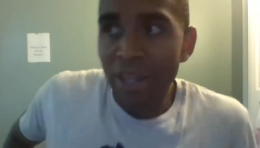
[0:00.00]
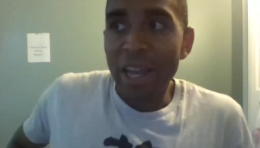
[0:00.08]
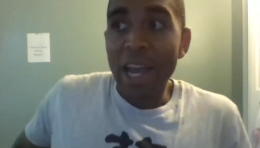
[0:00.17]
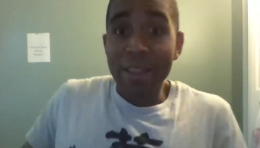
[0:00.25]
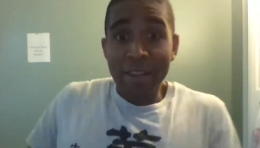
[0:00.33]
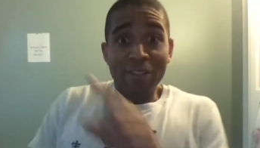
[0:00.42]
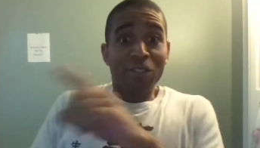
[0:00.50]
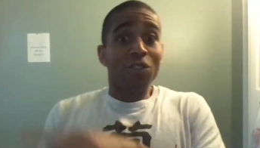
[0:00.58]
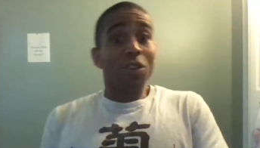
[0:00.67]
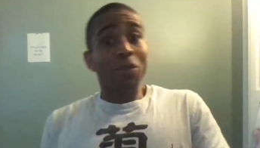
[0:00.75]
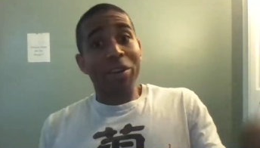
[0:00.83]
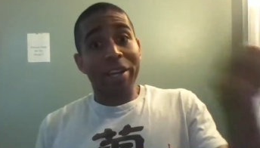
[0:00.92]
And then it
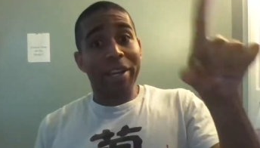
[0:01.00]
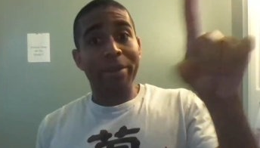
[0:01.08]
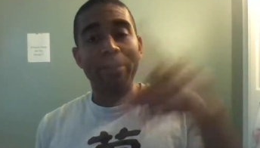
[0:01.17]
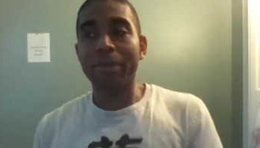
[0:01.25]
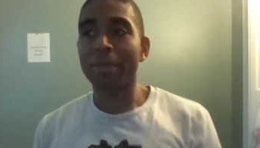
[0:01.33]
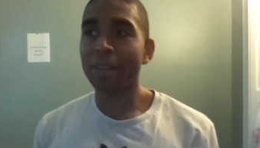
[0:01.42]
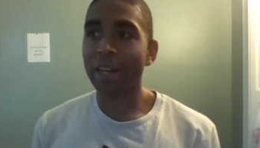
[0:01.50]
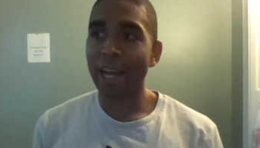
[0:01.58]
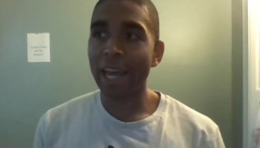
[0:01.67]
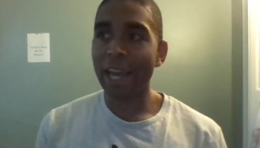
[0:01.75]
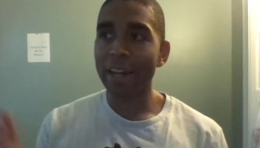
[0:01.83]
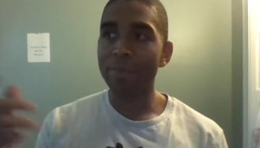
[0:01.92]
starts over again. Then
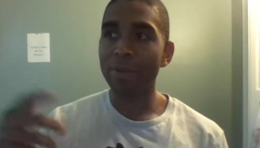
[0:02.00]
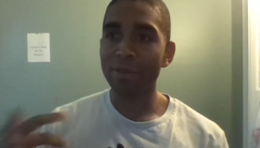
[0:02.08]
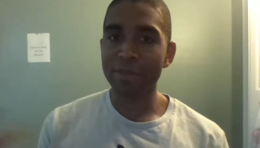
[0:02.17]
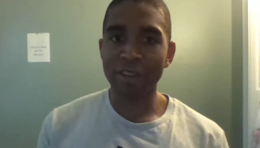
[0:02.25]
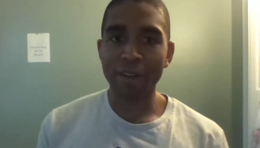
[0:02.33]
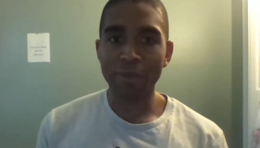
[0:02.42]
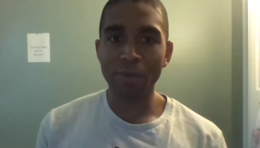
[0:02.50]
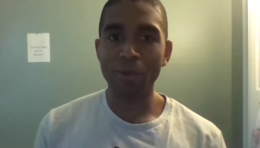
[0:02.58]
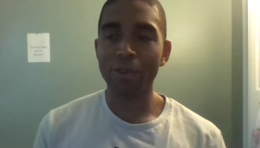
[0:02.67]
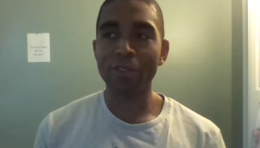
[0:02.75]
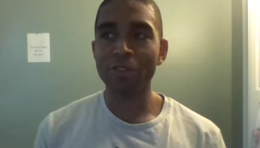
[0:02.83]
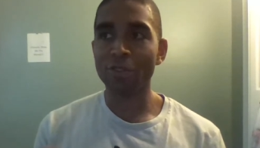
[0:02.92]
I end up being
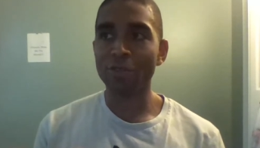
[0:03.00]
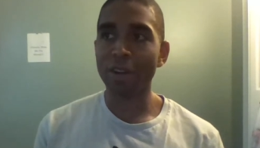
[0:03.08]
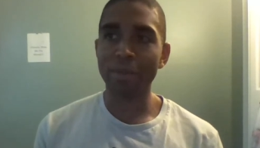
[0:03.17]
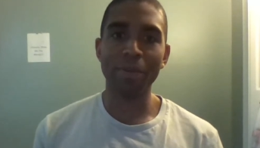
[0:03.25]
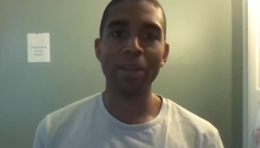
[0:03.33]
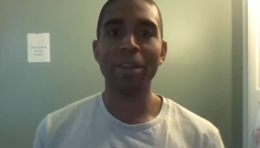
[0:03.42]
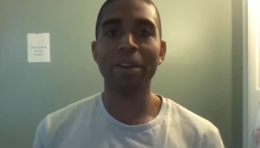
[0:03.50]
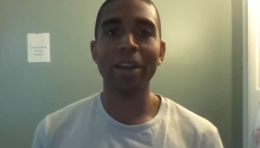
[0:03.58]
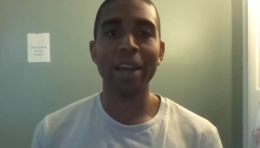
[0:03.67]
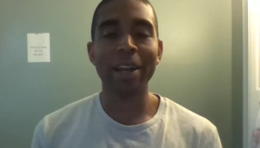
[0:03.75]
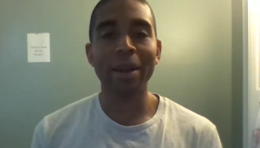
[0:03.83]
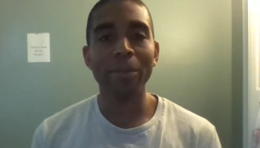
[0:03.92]
resentful and still trying to be there,
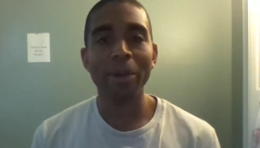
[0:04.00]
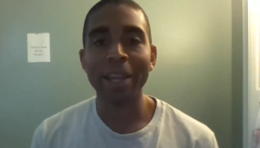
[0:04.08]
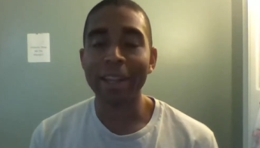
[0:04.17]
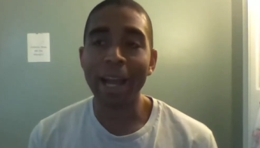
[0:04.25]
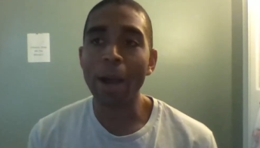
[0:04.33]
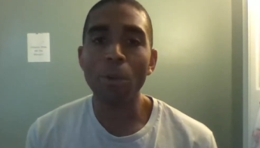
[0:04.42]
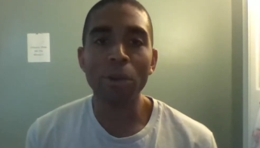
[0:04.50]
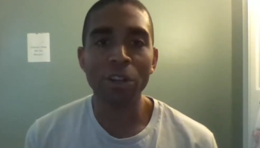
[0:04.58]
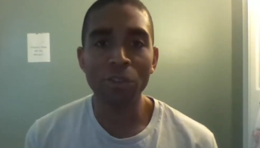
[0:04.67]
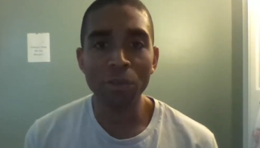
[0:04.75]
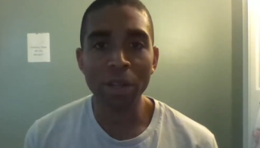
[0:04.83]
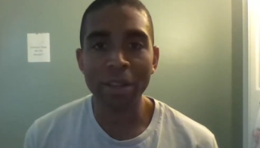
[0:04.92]
and I'm like not
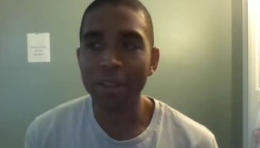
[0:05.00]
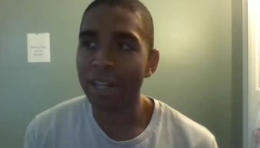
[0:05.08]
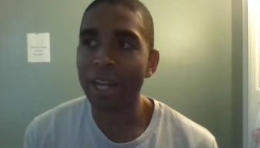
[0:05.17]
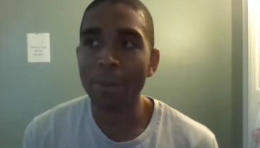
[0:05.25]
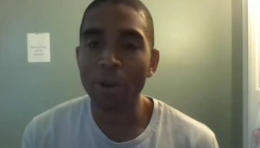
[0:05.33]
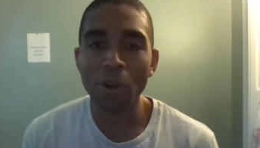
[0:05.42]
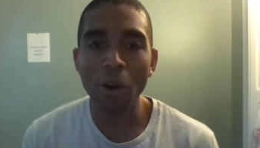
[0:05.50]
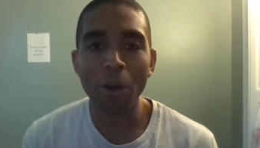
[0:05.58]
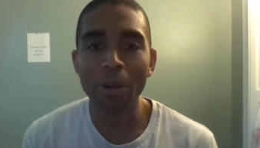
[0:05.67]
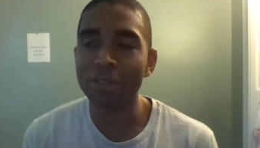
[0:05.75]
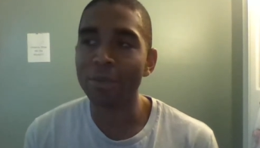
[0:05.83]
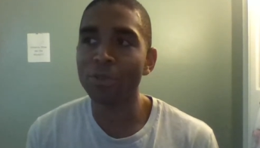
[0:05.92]
wanting to do anything, not going to call
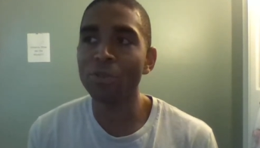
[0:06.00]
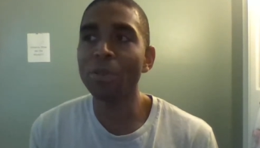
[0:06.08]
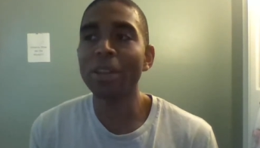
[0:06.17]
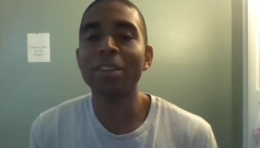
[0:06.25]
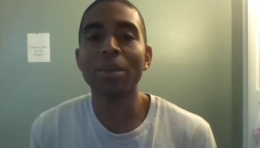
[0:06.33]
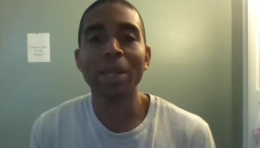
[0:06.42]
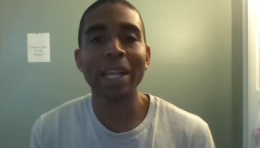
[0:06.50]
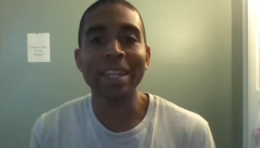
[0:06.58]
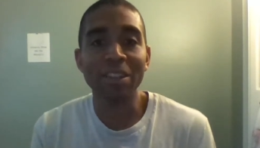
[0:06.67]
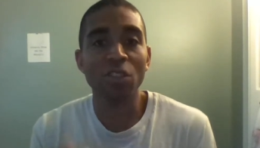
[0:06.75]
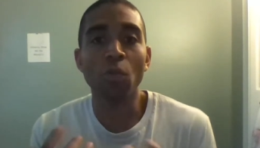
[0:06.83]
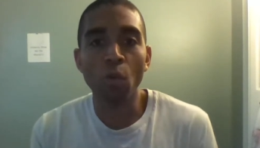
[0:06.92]
her because I'm doing something that
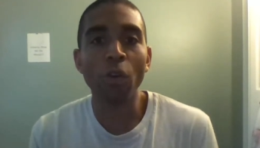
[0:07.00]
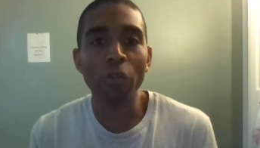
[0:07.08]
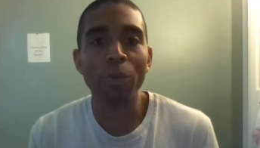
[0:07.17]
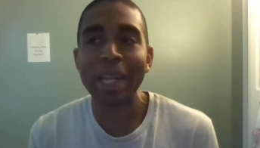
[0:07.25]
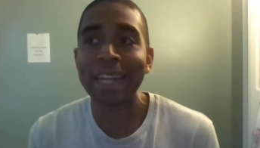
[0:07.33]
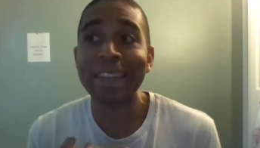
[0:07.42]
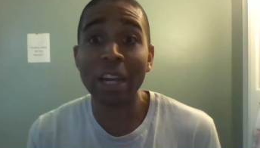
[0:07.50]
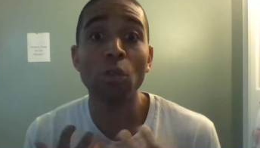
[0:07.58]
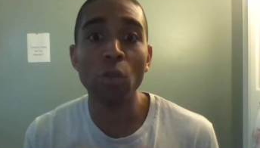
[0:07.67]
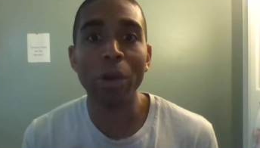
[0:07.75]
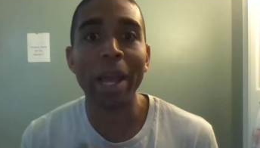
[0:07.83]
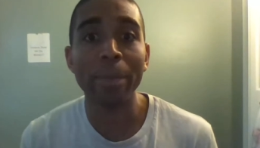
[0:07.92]
doesn't work for me. That's not
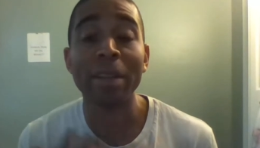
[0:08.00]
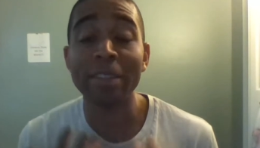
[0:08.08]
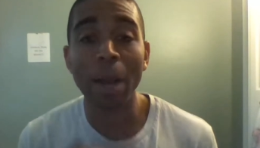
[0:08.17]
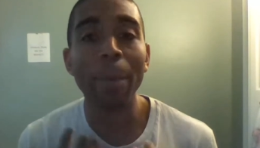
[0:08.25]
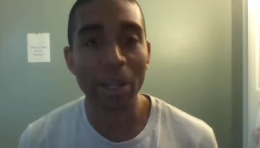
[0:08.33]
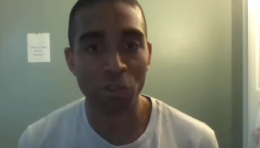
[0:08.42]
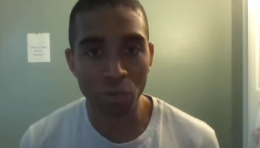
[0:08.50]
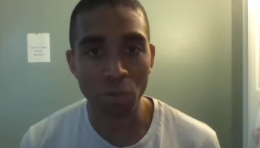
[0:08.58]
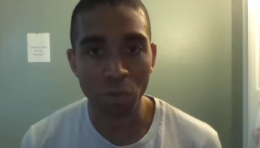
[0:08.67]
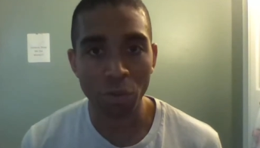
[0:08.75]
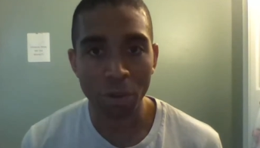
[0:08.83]
who I am. That's not my truth.